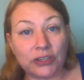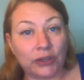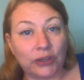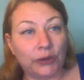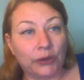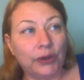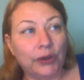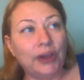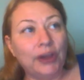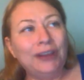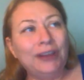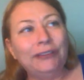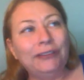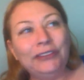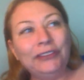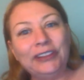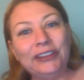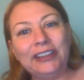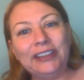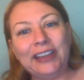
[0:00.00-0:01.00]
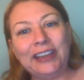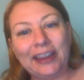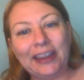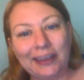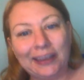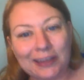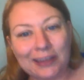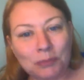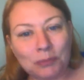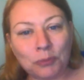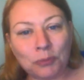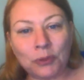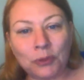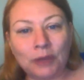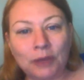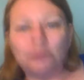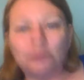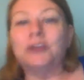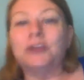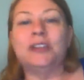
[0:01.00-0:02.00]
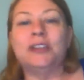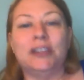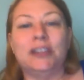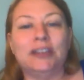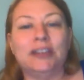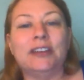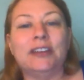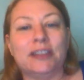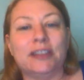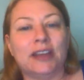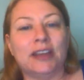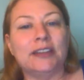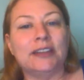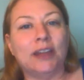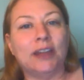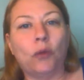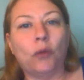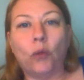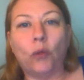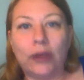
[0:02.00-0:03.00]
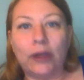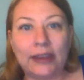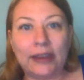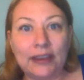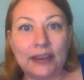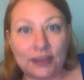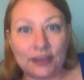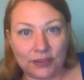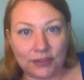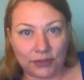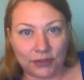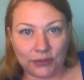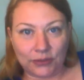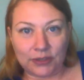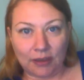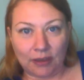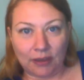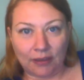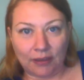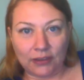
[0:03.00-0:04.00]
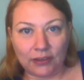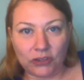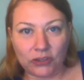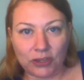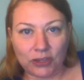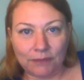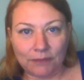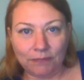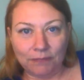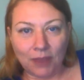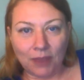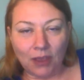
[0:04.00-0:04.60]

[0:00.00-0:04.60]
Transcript: So, really, at this point, we're still discussing what is sociology.